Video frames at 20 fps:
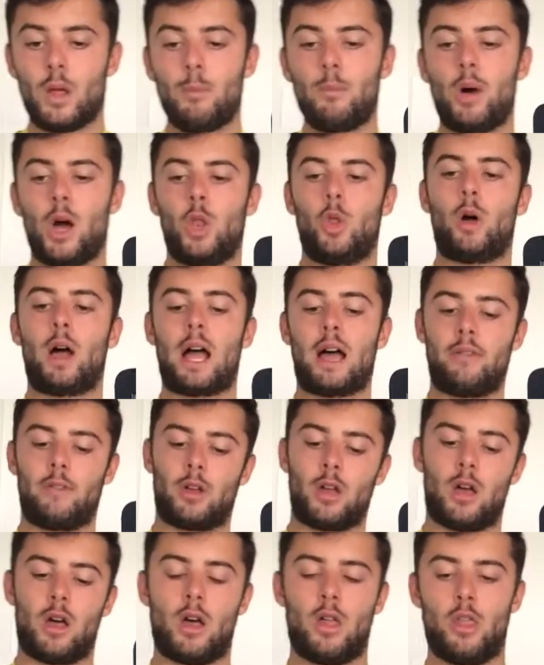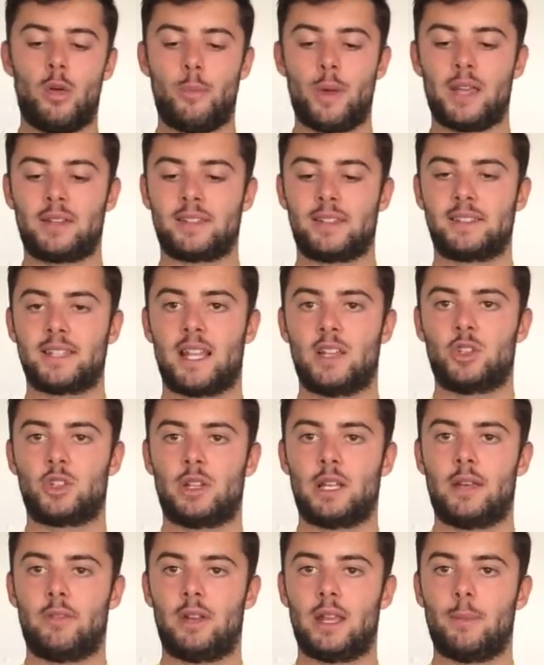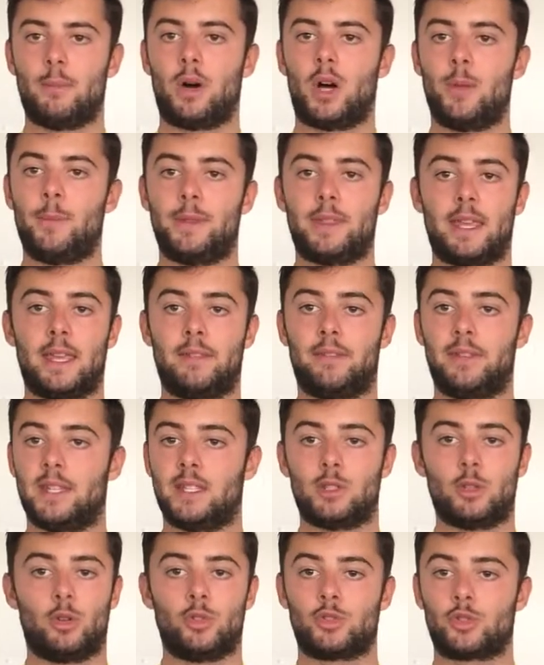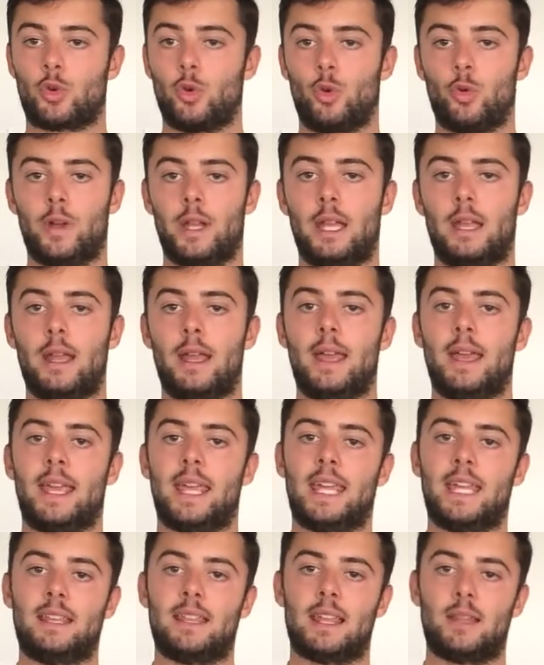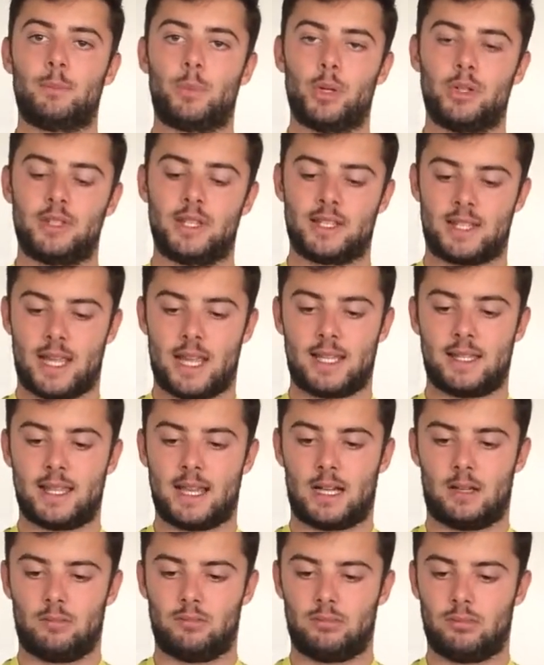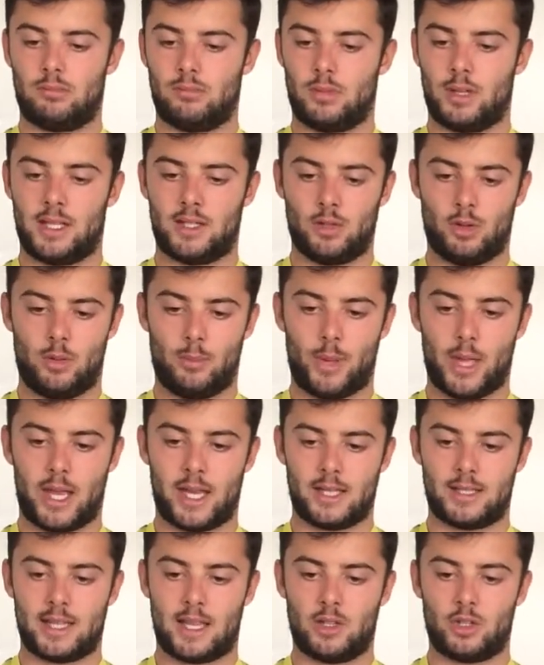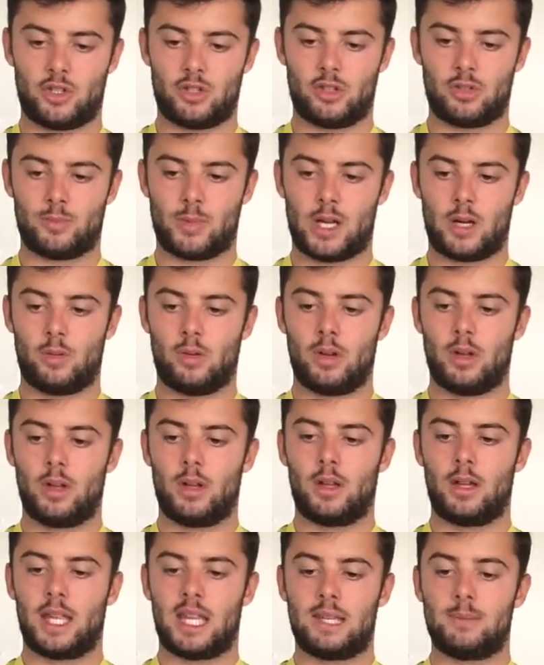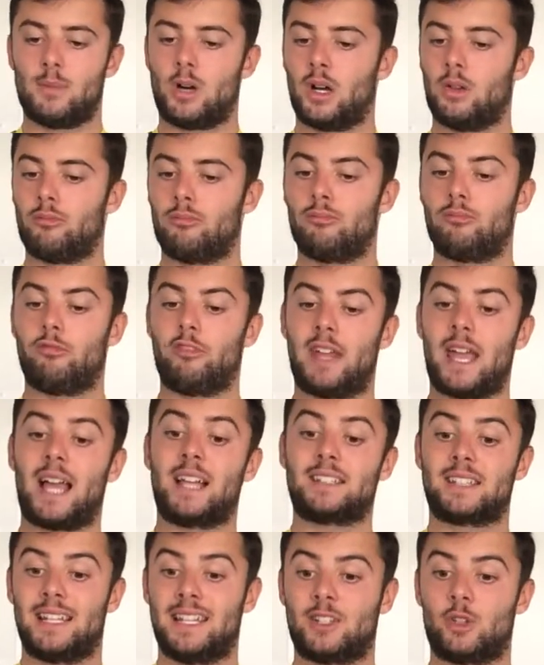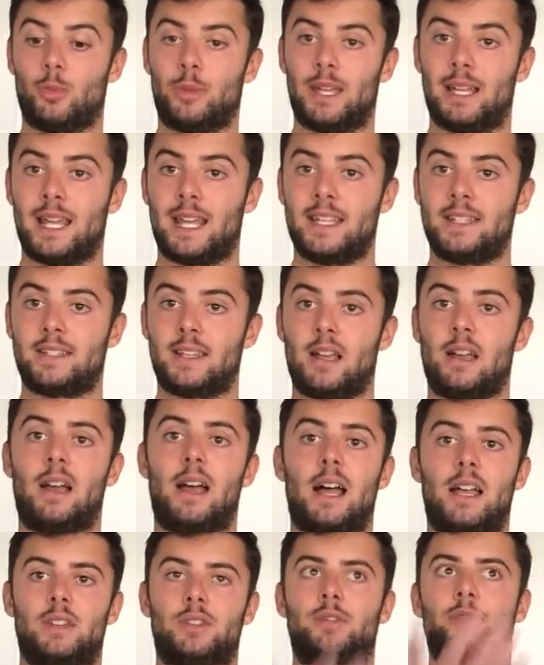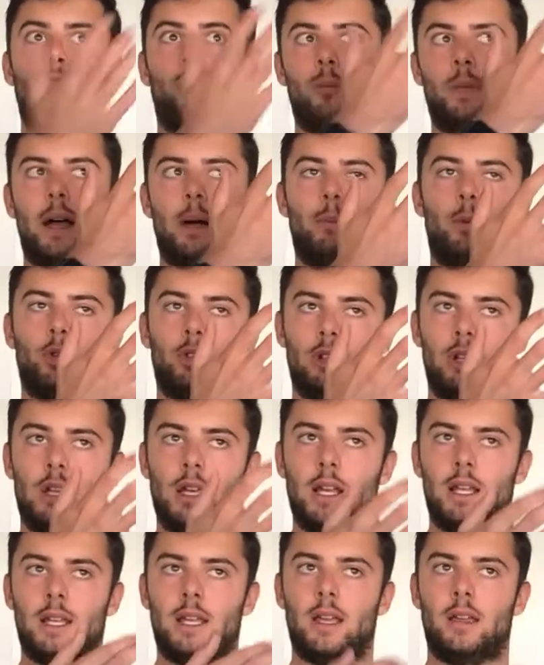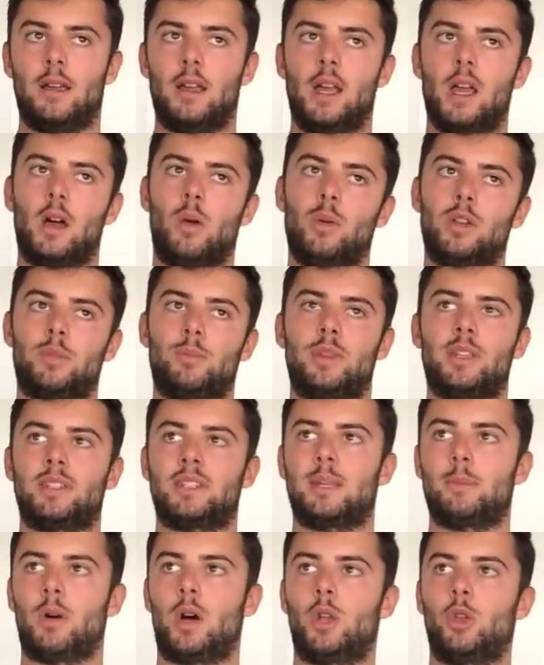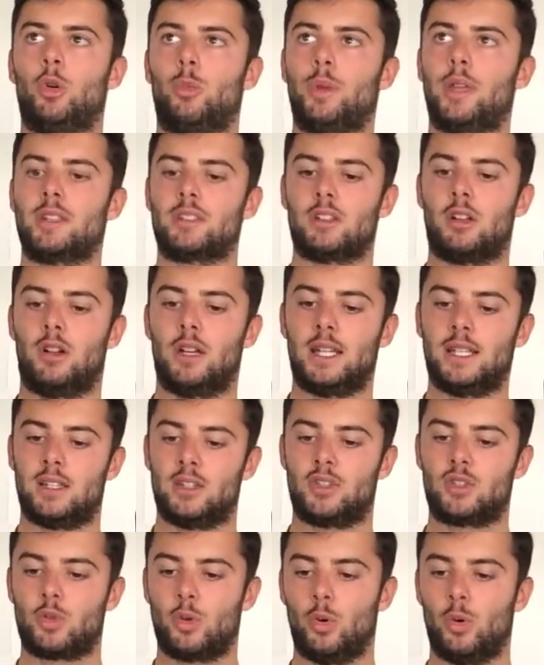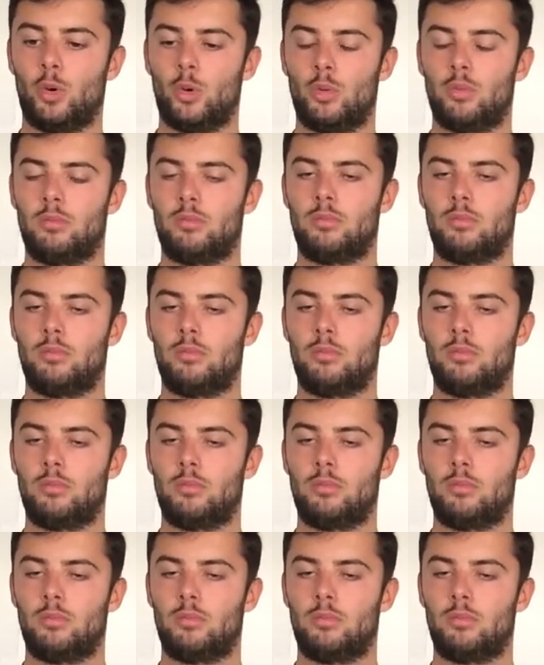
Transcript: might not have the best attention level. It might be that if he's not scoring, he then puts his head down. He's not paying attention as well. He might react a little bit later, as from that model earlier, which means he might not be as likely to score,